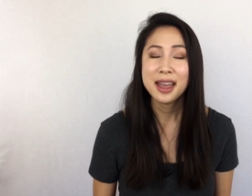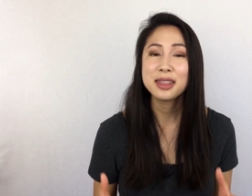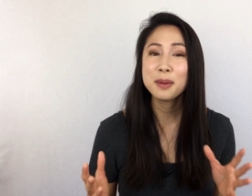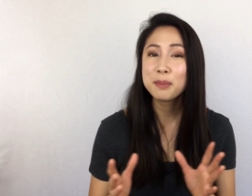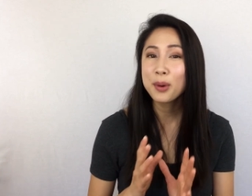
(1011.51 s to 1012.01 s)

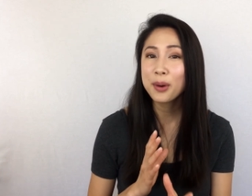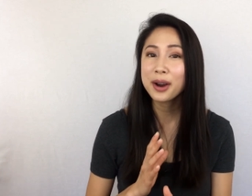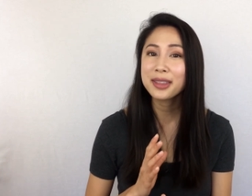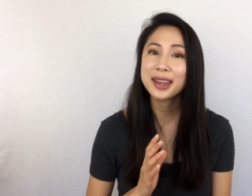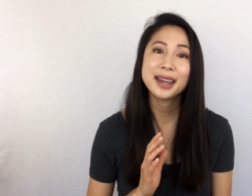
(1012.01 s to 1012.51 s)
And the
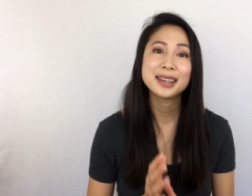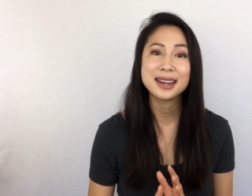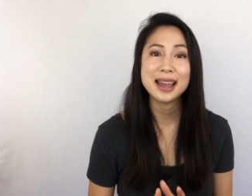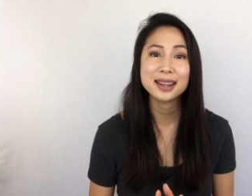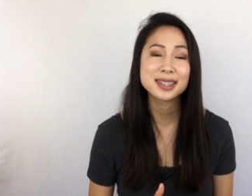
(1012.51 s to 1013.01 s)
more that I
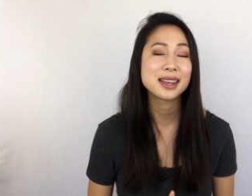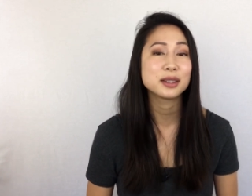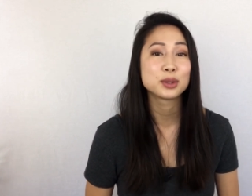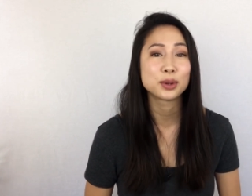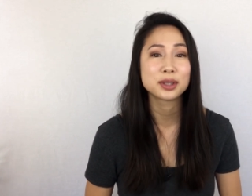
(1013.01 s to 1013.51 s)
connect to
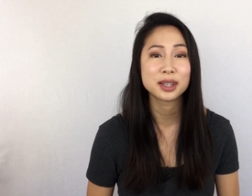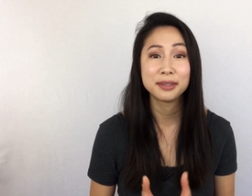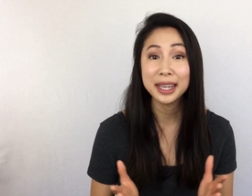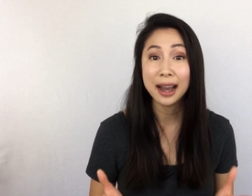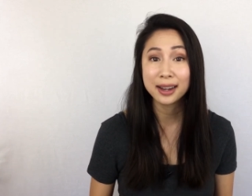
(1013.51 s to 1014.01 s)
that source
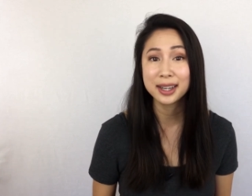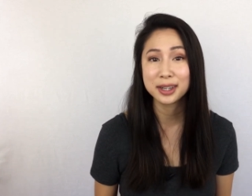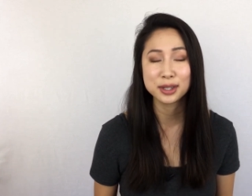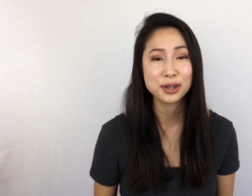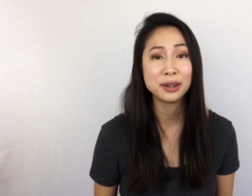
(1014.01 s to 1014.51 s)
of
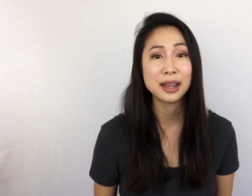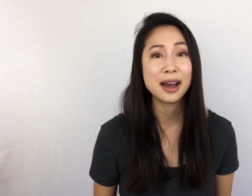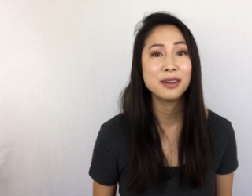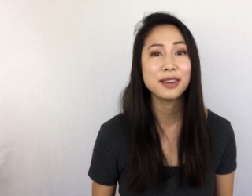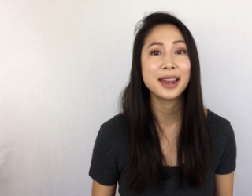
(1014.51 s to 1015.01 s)
unconditional
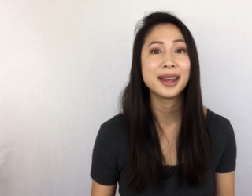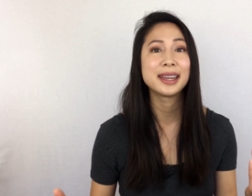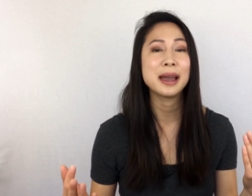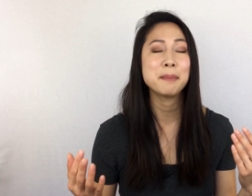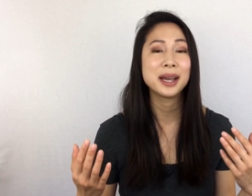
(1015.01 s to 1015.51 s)
love and I
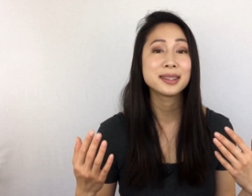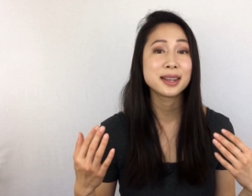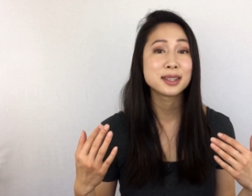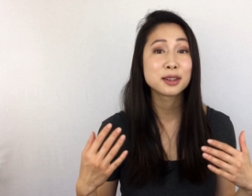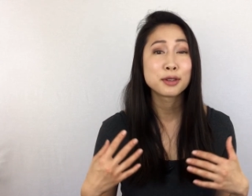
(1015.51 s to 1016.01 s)
get my
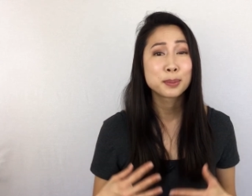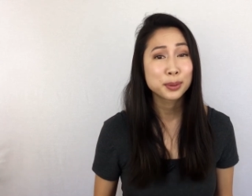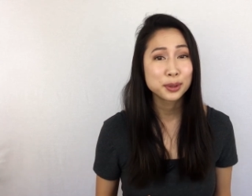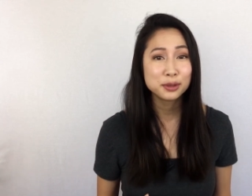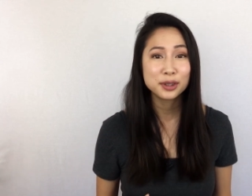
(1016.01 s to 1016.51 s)
sense of
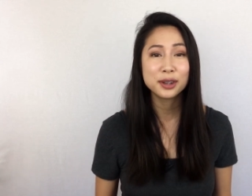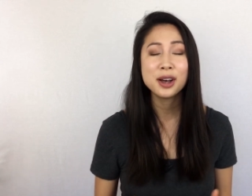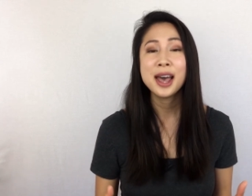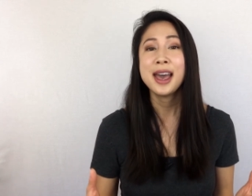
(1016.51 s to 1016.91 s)
approval,